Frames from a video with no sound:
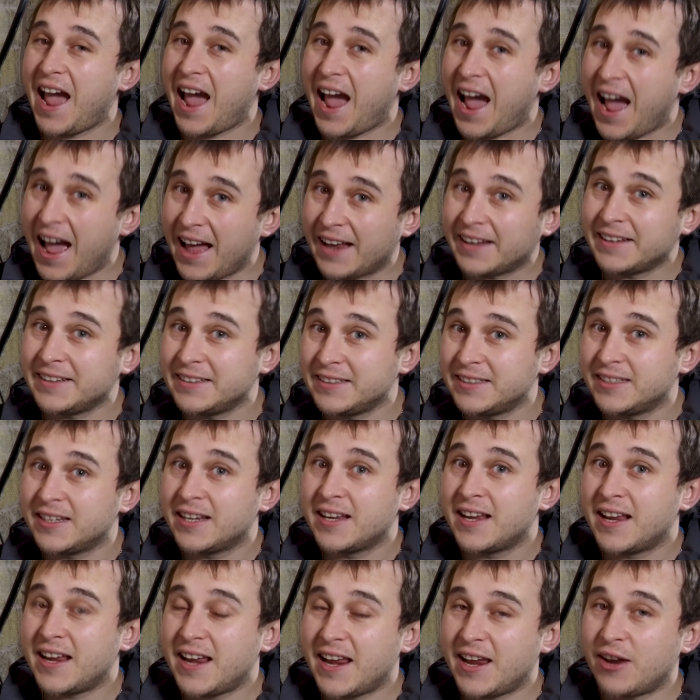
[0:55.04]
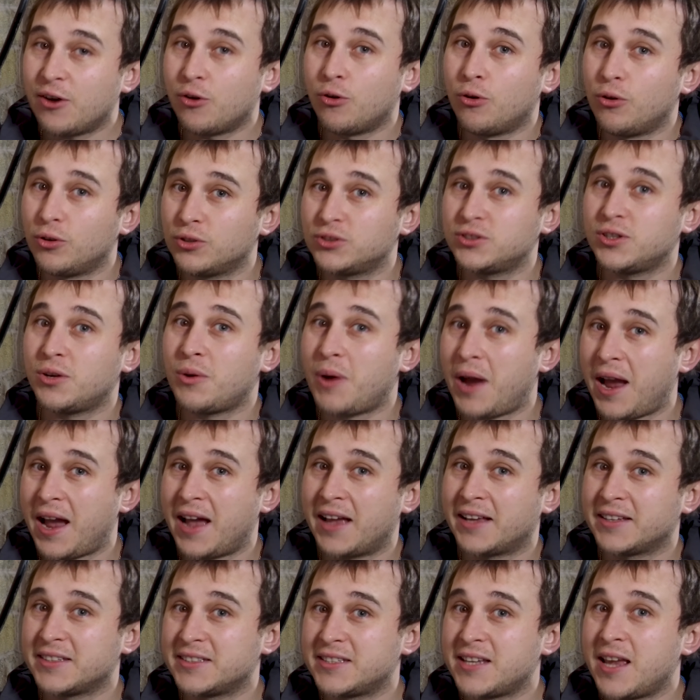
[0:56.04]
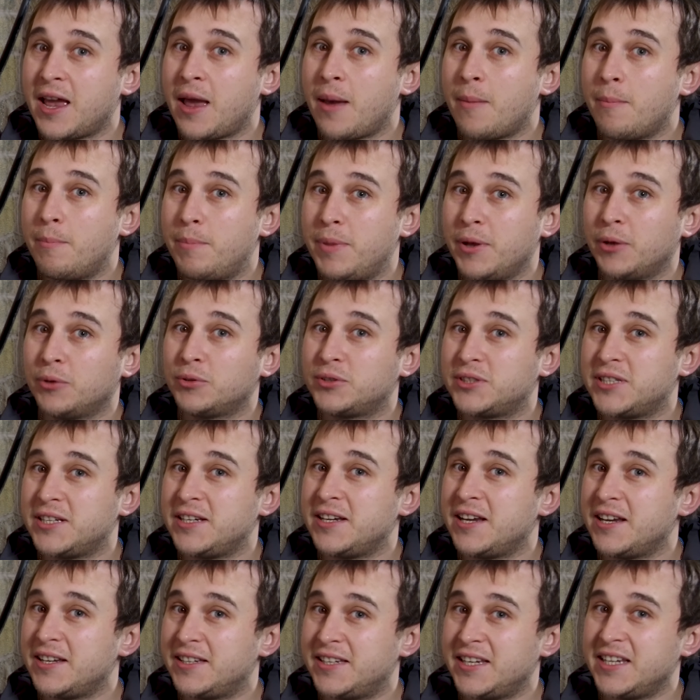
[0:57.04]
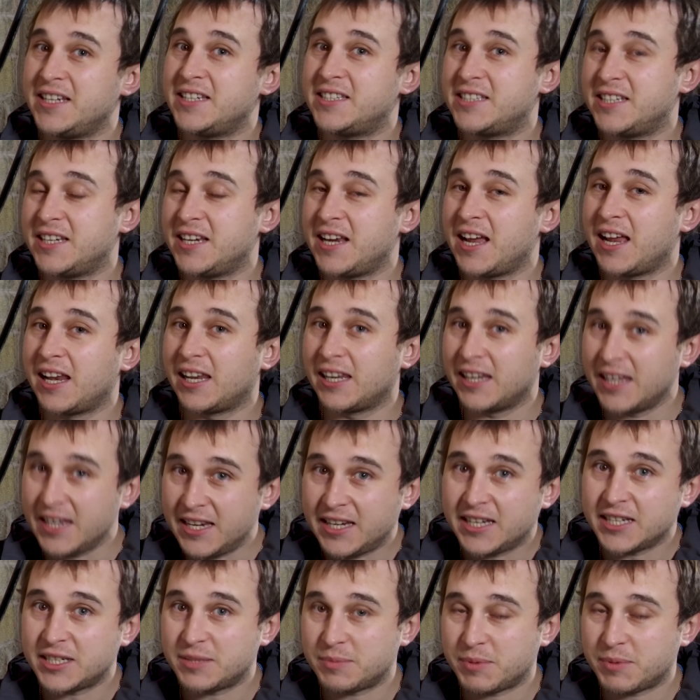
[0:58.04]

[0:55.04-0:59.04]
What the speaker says: And it also has built-in DC leakage